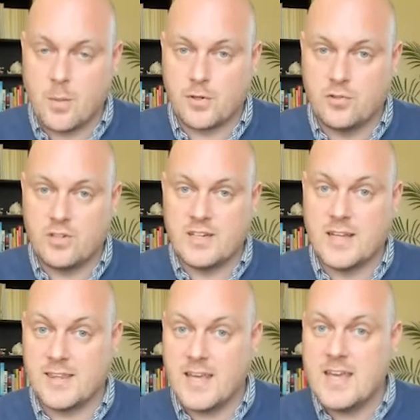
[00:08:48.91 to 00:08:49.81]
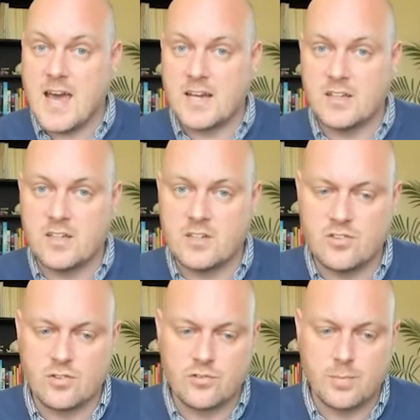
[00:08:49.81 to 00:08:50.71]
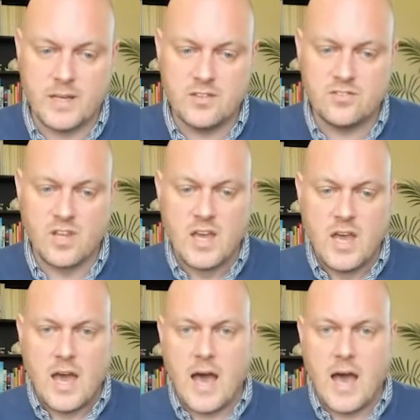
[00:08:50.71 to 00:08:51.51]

the opportunity that they had in digital space,